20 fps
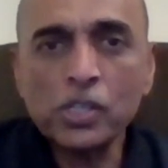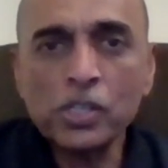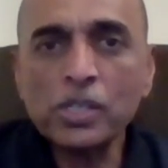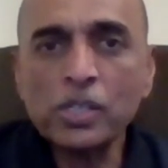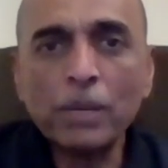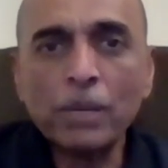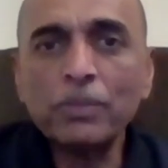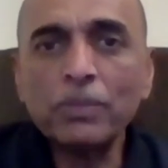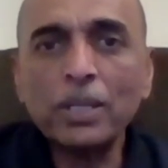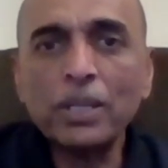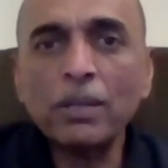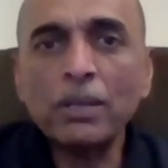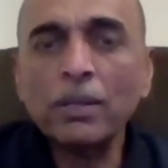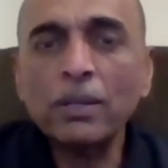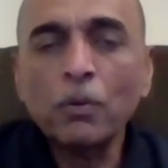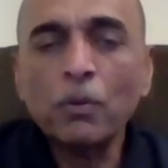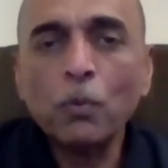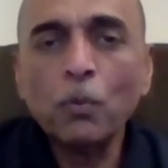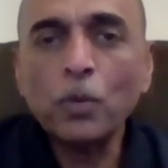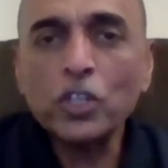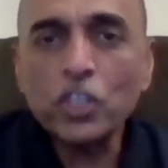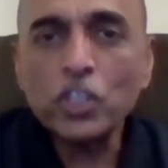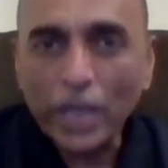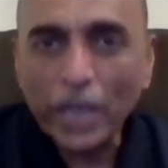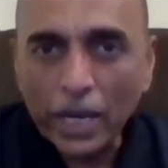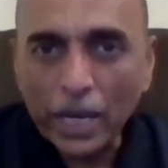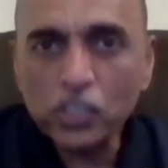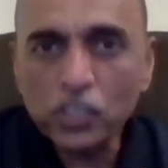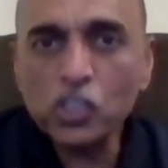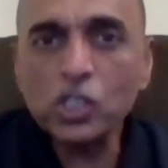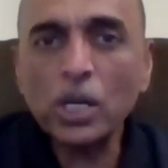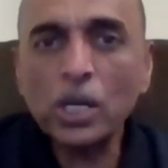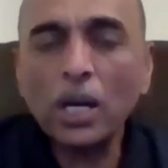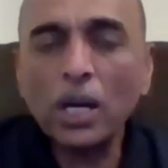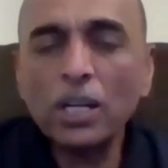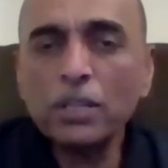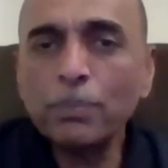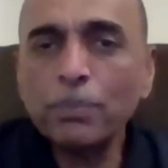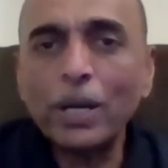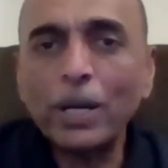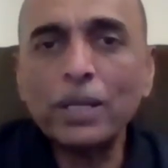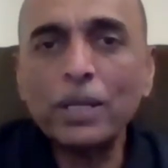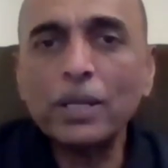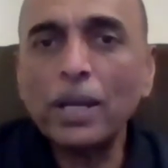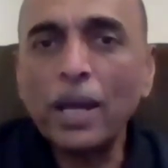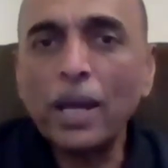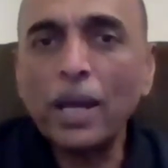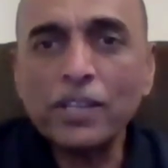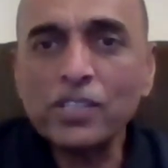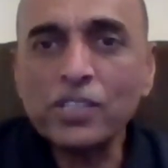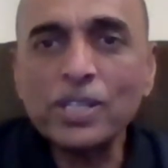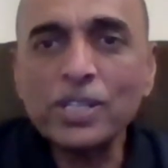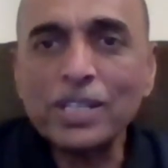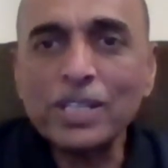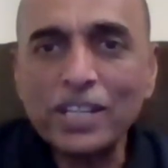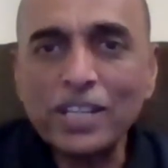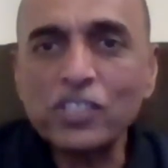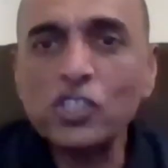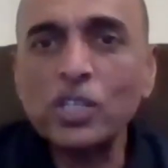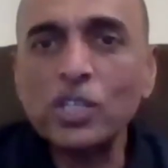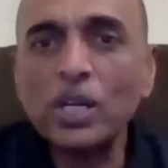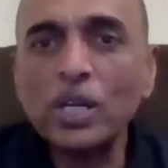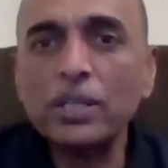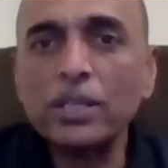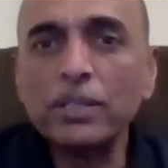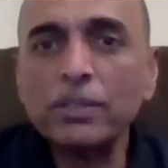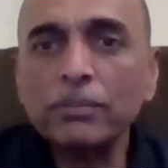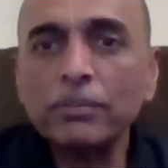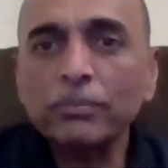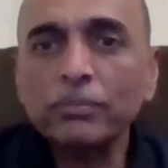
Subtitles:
is something which can start, but hasn't yet started.